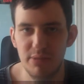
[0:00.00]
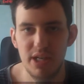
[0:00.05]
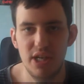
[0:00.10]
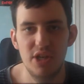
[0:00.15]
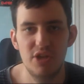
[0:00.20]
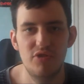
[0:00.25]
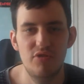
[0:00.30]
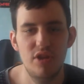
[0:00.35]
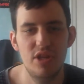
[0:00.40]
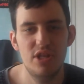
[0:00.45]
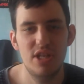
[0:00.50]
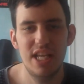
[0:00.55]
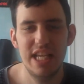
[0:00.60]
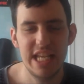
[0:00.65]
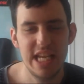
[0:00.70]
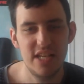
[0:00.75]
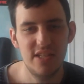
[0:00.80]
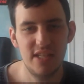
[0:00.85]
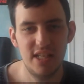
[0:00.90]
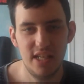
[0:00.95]
Partridge?
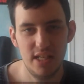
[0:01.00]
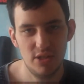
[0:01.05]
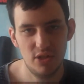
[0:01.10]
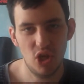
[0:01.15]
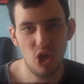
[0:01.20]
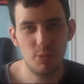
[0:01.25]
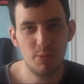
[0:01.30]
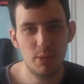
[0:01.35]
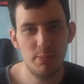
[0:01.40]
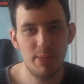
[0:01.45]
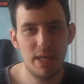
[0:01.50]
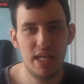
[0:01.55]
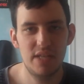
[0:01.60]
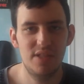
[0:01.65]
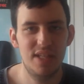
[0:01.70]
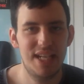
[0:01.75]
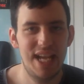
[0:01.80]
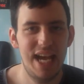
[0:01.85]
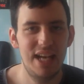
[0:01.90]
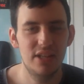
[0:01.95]
Easy, it's got to be
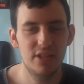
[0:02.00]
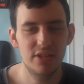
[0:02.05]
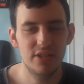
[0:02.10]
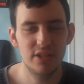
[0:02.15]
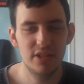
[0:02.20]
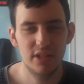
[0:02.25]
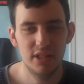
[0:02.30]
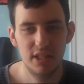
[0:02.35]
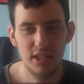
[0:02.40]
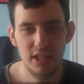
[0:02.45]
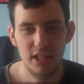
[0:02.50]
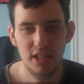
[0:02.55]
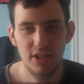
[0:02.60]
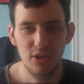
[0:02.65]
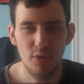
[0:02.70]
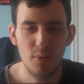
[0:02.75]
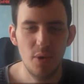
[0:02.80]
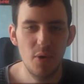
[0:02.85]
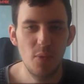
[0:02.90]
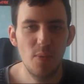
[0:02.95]
Basic Alan,
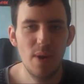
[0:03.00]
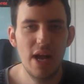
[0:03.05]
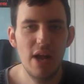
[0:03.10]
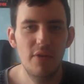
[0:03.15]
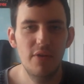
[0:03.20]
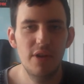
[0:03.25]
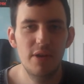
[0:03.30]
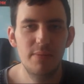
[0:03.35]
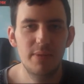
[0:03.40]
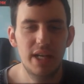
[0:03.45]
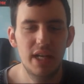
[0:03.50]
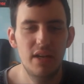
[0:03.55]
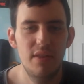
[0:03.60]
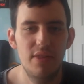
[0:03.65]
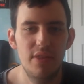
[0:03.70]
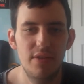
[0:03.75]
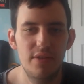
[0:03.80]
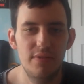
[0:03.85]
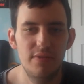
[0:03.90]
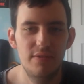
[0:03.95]
the one where kind
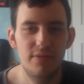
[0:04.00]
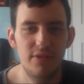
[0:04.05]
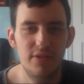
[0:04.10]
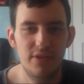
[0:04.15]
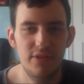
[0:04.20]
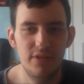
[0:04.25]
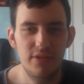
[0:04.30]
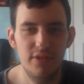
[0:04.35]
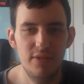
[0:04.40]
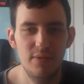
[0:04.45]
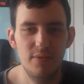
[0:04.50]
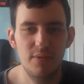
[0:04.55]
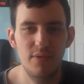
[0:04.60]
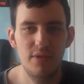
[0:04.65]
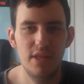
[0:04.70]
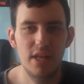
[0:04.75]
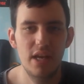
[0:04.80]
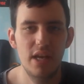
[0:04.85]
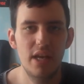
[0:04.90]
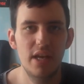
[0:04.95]
of
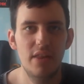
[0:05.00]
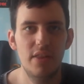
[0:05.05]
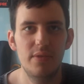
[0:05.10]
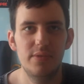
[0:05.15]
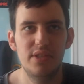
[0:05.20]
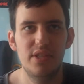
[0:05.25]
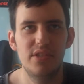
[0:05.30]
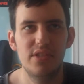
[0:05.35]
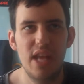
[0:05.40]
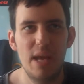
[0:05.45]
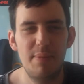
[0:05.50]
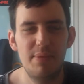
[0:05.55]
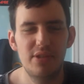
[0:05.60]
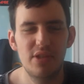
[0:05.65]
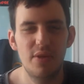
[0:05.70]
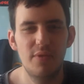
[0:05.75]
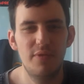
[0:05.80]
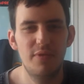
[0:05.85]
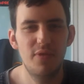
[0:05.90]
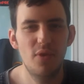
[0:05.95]
which is
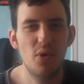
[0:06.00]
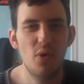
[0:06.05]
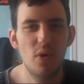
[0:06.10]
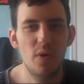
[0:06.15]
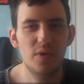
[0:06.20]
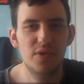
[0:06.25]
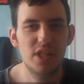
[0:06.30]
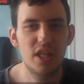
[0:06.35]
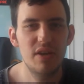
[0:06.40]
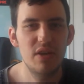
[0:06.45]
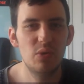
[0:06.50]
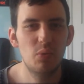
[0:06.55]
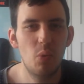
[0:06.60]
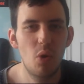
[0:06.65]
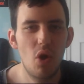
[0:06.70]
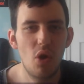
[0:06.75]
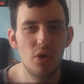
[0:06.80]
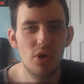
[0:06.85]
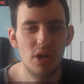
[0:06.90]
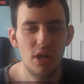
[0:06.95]
episode 4 of series
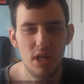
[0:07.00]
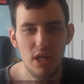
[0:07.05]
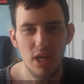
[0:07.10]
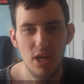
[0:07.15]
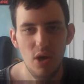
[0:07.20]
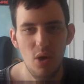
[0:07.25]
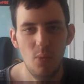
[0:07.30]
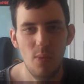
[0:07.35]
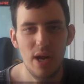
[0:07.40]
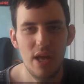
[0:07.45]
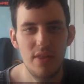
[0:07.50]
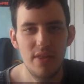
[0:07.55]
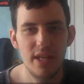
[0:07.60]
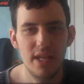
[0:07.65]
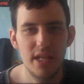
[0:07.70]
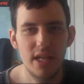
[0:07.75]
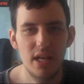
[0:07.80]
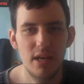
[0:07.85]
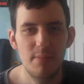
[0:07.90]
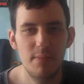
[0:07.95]
1, where
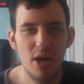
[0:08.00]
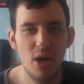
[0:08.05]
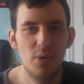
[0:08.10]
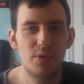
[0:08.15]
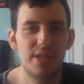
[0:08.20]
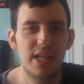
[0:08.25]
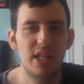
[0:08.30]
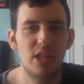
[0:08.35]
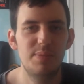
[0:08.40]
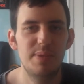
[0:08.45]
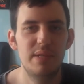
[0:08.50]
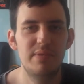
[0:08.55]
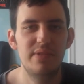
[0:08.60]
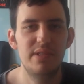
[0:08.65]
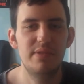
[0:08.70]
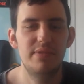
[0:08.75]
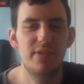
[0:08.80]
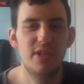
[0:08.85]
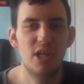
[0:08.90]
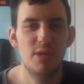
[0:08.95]
the hotel's been
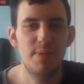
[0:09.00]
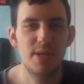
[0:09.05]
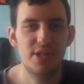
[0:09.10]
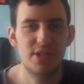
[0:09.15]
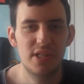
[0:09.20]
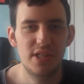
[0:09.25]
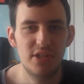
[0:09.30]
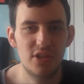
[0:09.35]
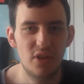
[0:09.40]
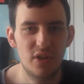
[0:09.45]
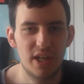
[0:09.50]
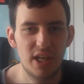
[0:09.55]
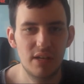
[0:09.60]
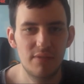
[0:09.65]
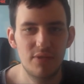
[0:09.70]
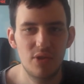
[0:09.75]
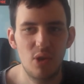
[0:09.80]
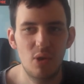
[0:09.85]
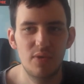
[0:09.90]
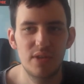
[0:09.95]
refurbished and it's got kind
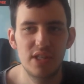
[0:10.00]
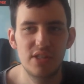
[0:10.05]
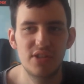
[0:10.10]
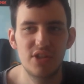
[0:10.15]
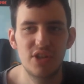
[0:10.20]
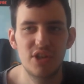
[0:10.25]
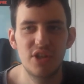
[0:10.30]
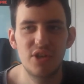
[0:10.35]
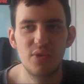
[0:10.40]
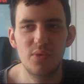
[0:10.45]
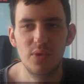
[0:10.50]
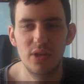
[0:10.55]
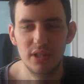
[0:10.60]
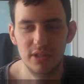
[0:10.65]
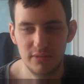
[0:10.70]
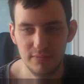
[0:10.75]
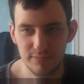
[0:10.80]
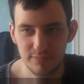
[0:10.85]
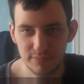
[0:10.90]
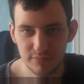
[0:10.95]
of nothing to do.
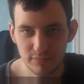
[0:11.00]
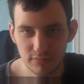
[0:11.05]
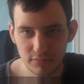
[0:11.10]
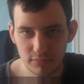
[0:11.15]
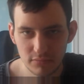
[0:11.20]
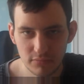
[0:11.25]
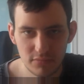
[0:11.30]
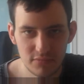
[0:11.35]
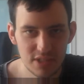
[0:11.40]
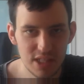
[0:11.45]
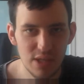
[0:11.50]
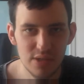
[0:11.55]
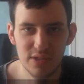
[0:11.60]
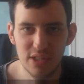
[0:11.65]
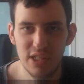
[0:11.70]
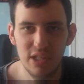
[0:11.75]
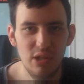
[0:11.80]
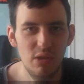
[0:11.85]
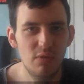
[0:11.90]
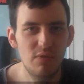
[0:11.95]
I
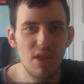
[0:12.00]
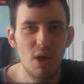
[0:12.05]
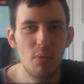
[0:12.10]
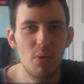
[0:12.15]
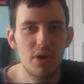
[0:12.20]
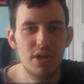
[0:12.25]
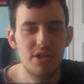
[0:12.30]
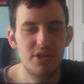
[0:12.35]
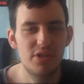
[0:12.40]
absolutely love that one.